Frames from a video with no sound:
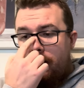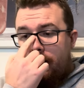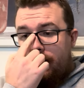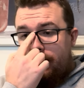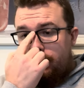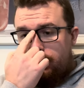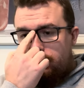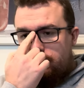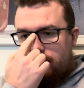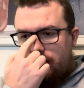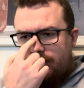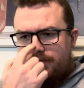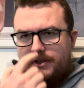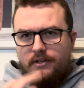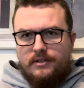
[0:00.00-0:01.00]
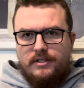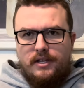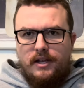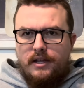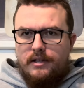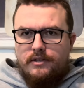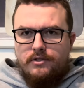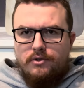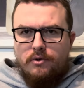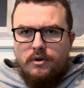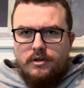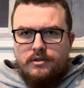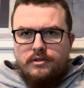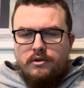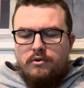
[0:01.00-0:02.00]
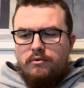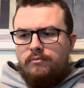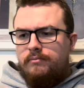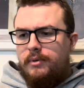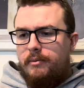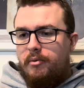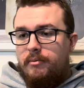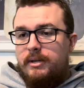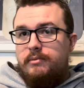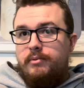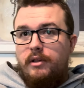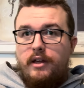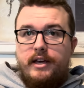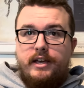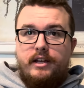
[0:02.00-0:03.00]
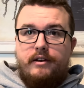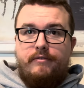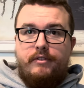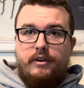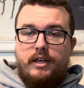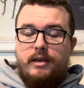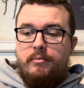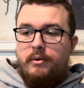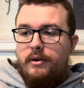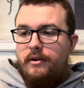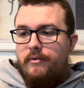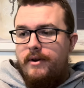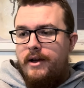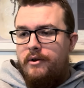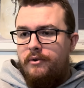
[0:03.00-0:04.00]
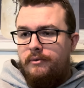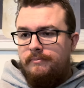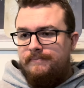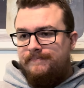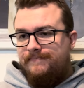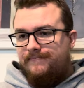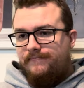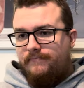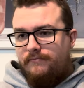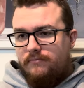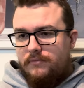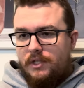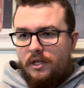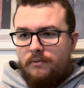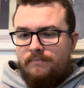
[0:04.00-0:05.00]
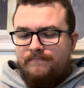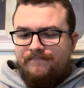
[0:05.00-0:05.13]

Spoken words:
and I've still seen it in stores, so people must be liking it if they're keeping it around. So